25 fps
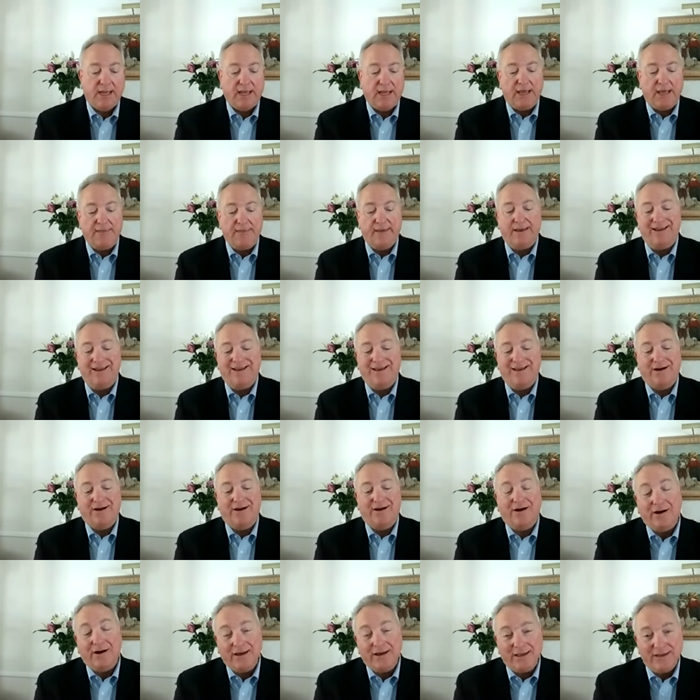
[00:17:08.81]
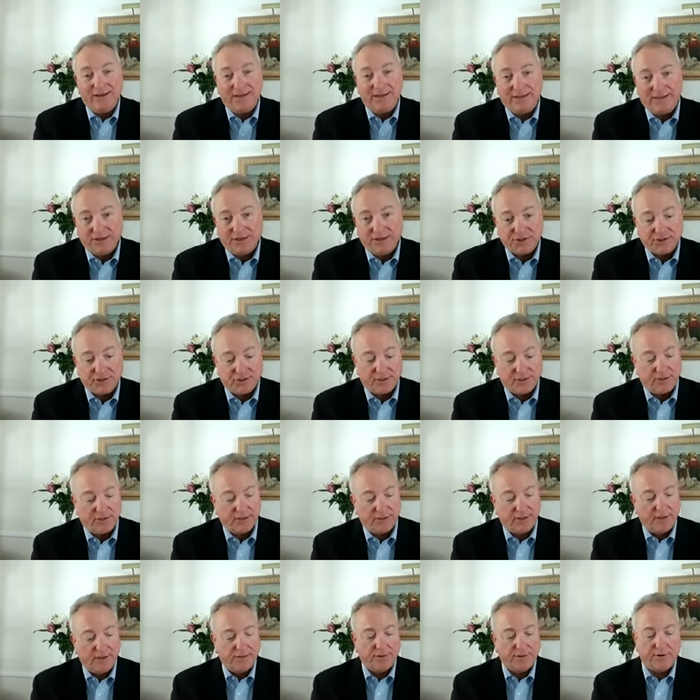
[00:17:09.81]
And then in
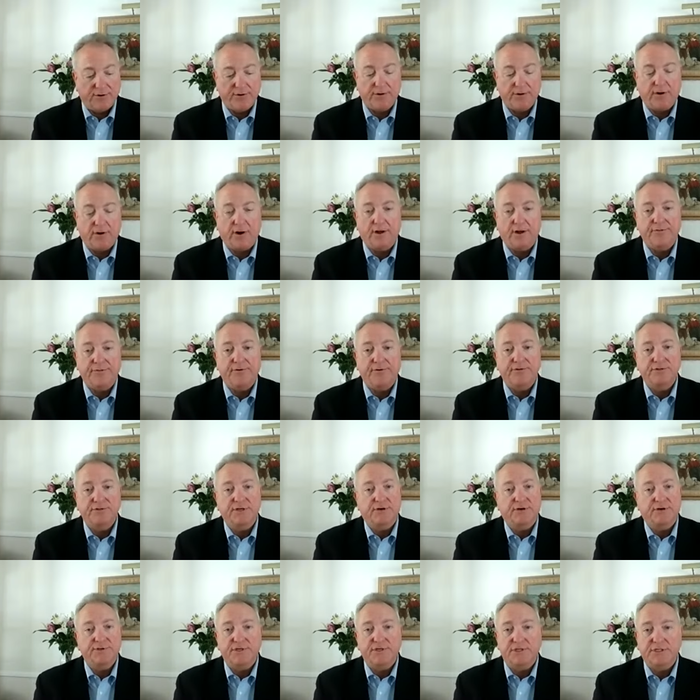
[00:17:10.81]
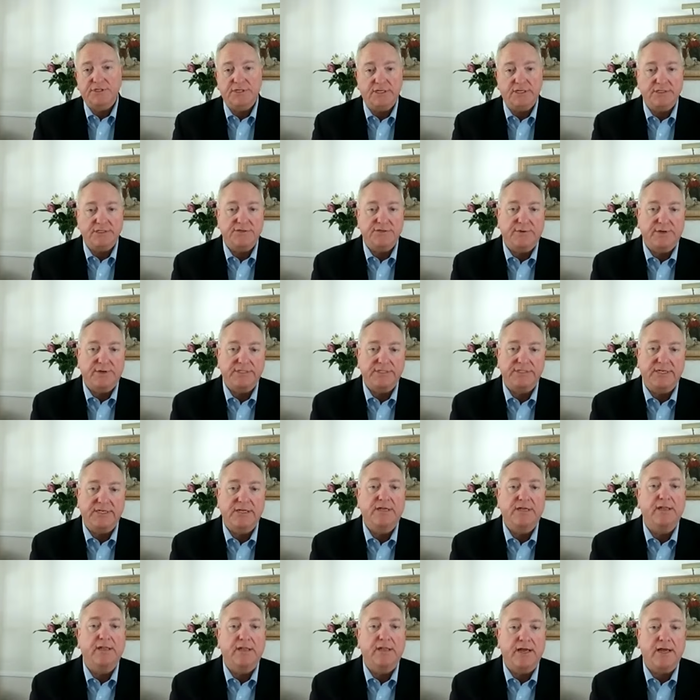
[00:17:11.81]
addition, there are authors that are just interested
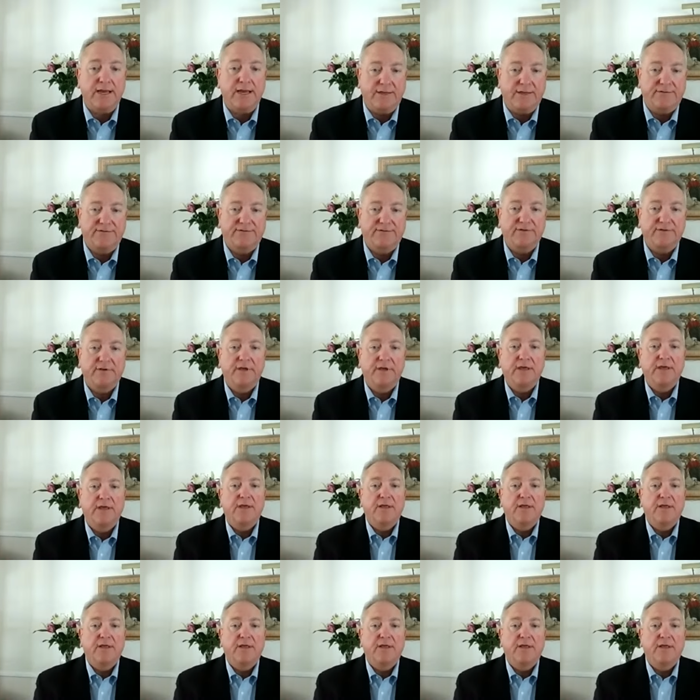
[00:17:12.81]
in clients.